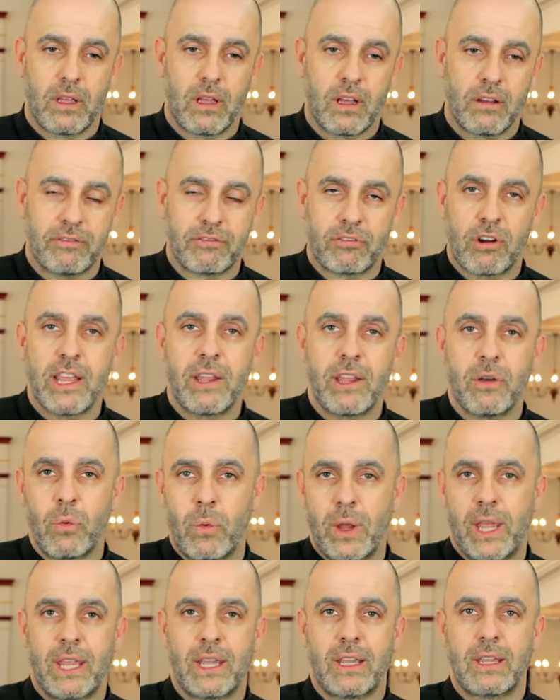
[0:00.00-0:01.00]
of
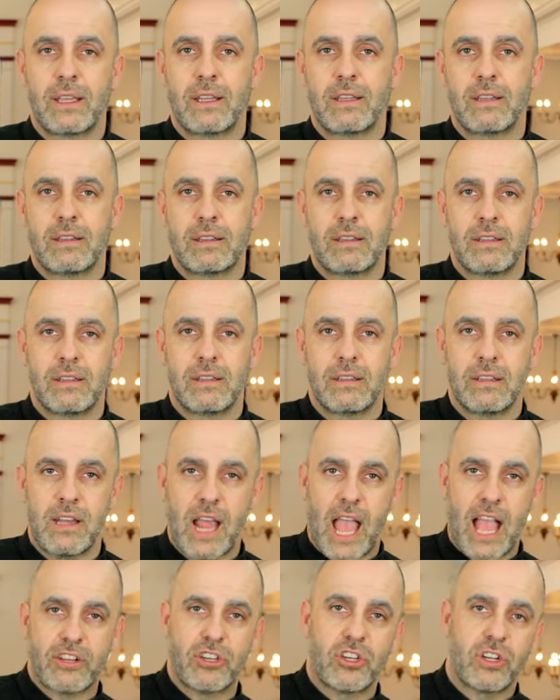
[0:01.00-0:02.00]
right-wing
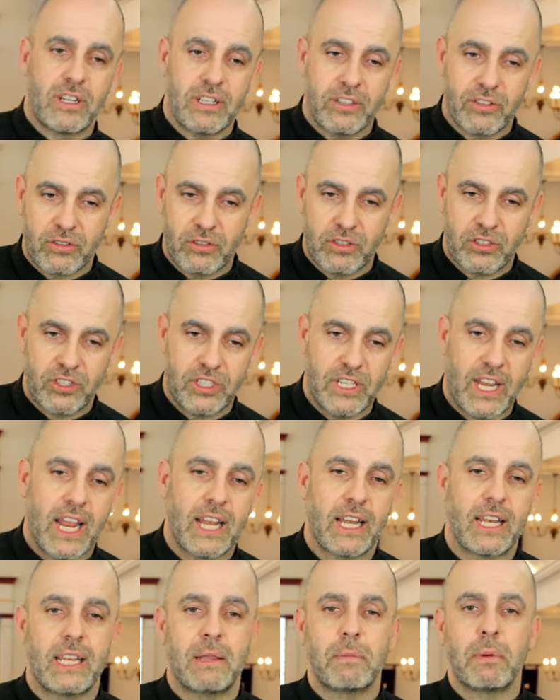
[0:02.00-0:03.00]
nationalist
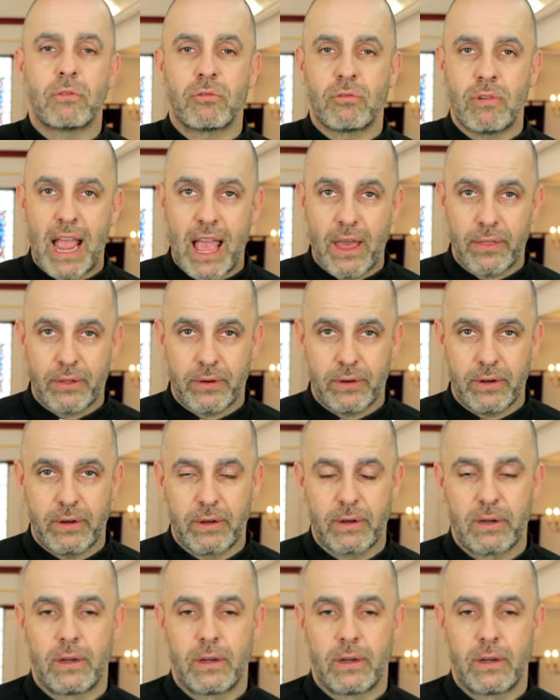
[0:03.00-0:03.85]
Christianity, but rather